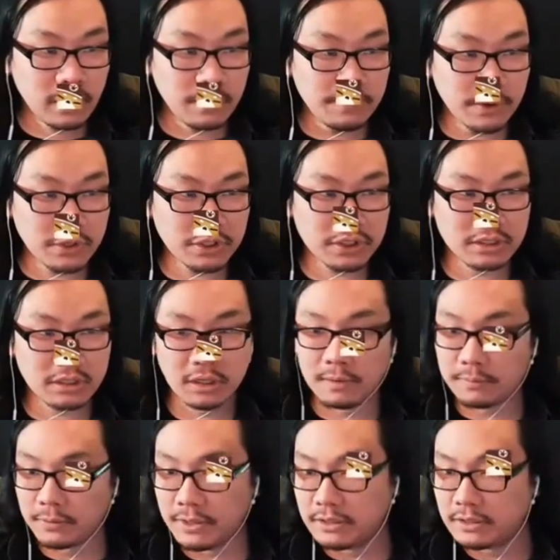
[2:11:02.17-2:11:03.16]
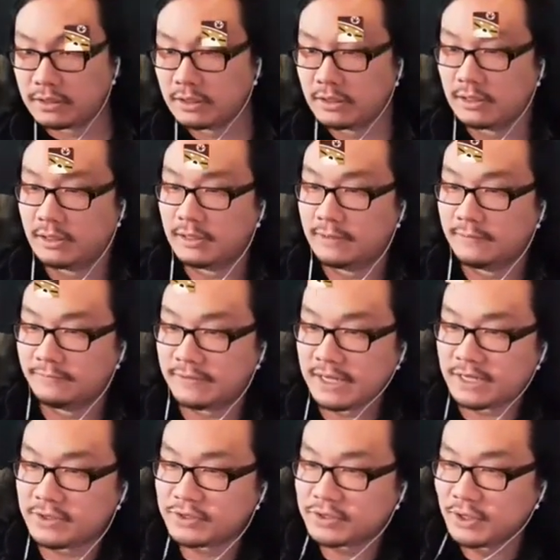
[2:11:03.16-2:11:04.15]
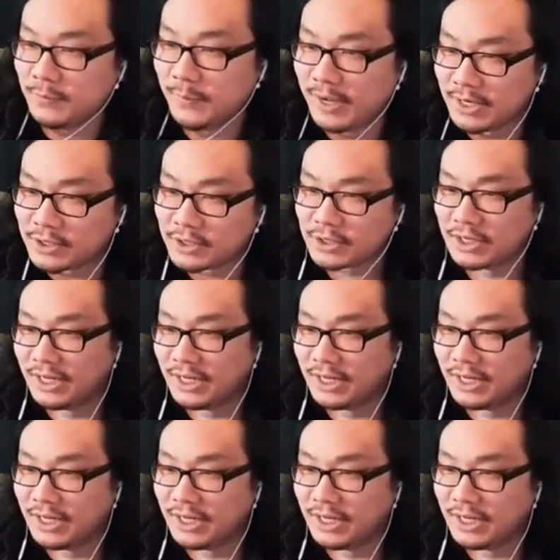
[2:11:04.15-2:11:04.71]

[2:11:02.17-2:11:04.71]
purchased a print. Thank you so much.